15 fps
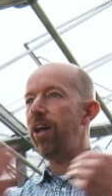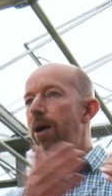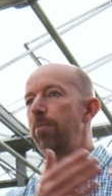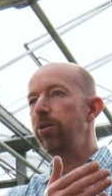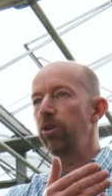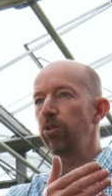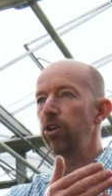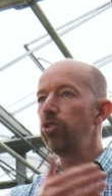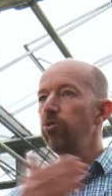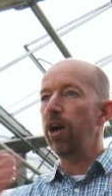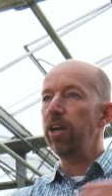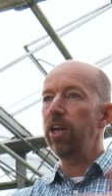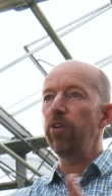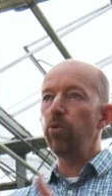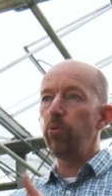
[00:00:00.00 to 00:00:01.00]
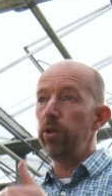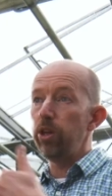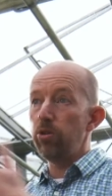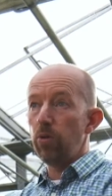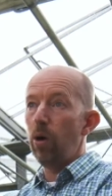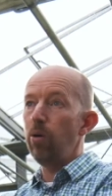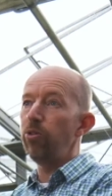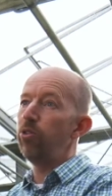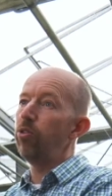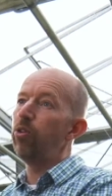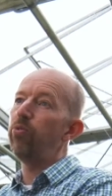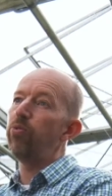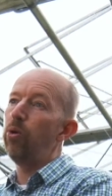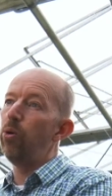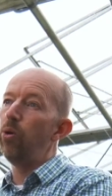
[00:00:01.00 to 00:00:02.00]
happening on a direct level with the growers on
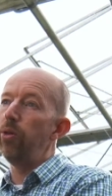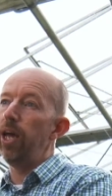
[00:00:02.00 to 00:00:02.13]
the floor